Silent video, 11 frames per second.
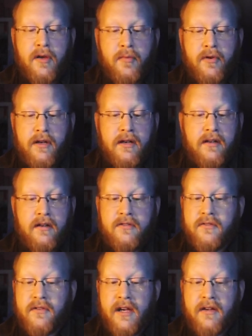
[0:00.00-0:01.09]
You may put an
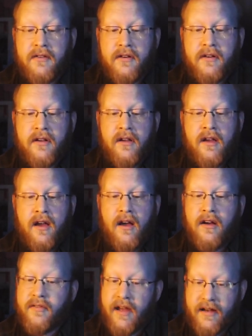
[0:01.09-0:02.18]
additional counter
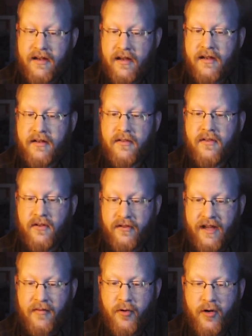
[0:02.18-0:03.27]
of that kind
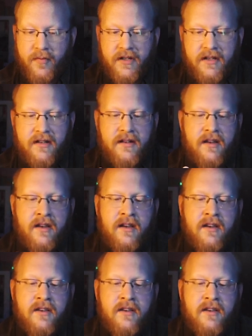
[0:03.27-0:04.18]
on that permanent.